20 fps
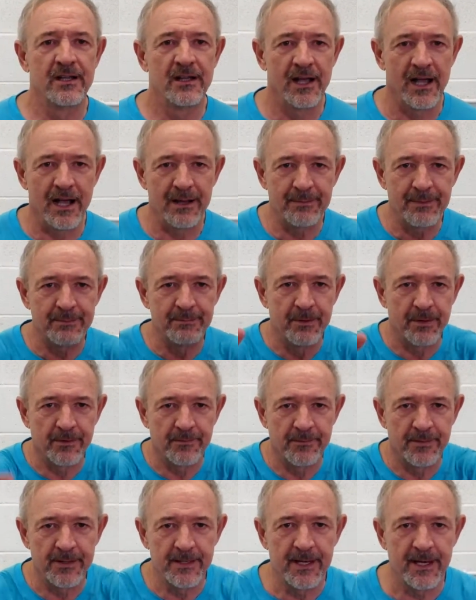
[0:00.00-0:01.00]
Happy
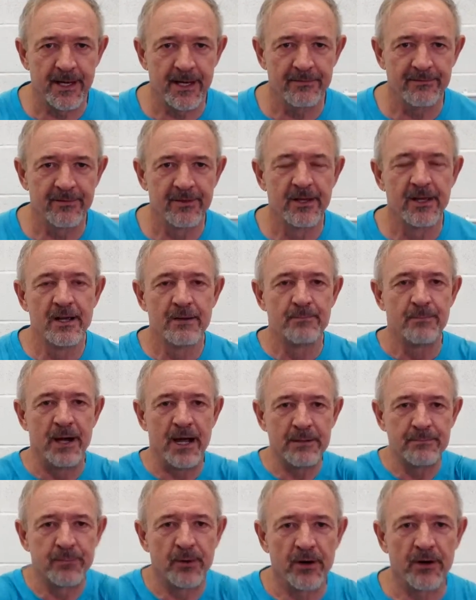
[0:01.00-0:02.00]
birthday, Dave.
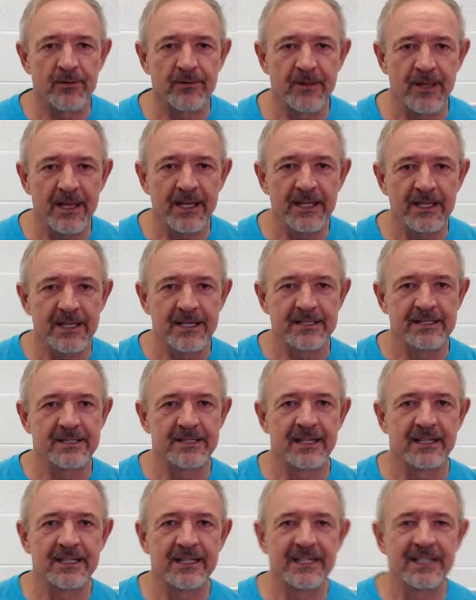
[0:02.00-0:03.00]
My birthday is
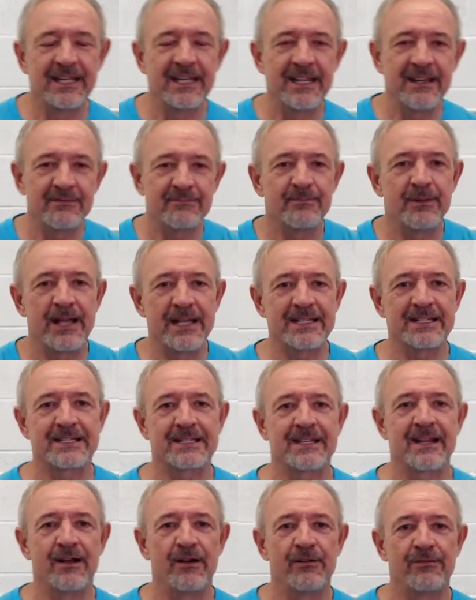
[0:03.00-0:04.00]
to give
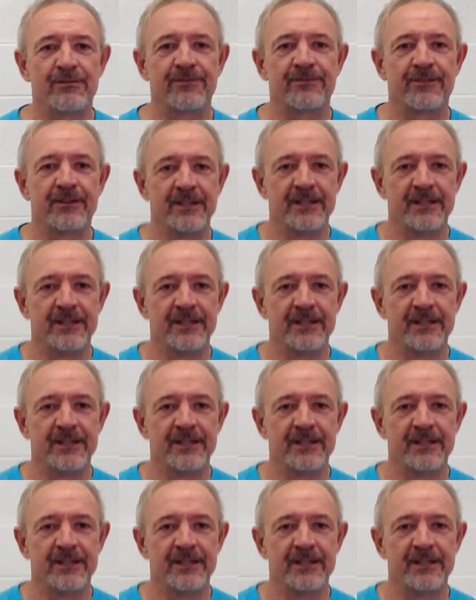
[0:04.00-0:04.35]
myself